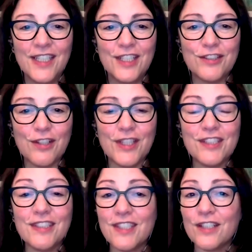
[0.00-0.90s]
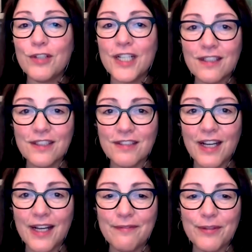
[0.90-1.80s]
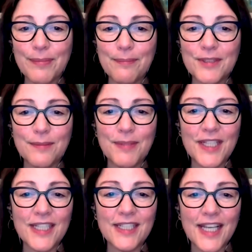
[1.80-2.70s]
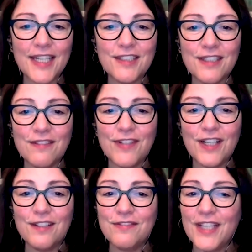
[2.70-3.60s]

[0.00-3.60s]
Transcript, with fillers: So this is a critical time for people to be engaged and involved.